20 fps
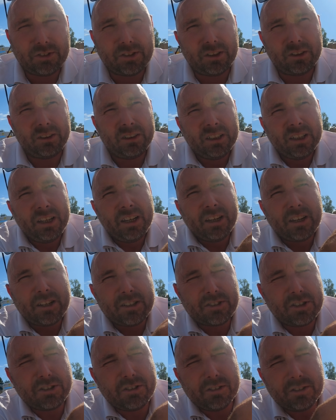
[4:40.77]
So
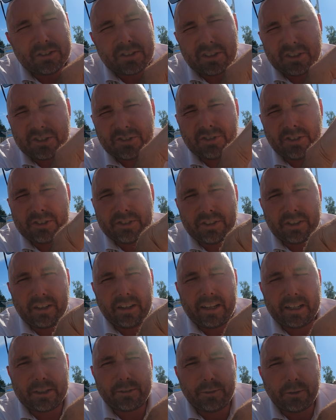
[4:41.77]
considering I was kind of stretching
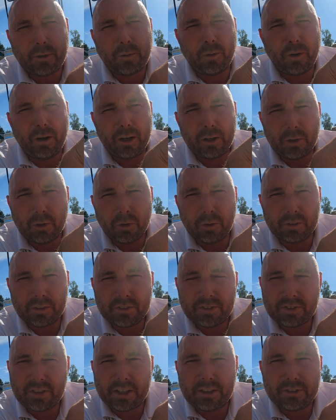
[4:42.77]
the legs for quite a
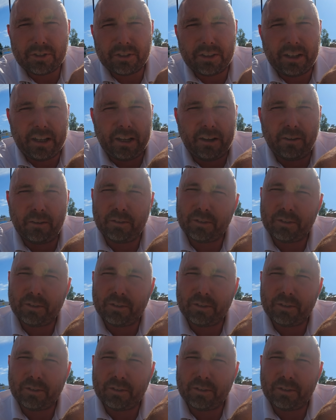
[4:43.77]
long section here,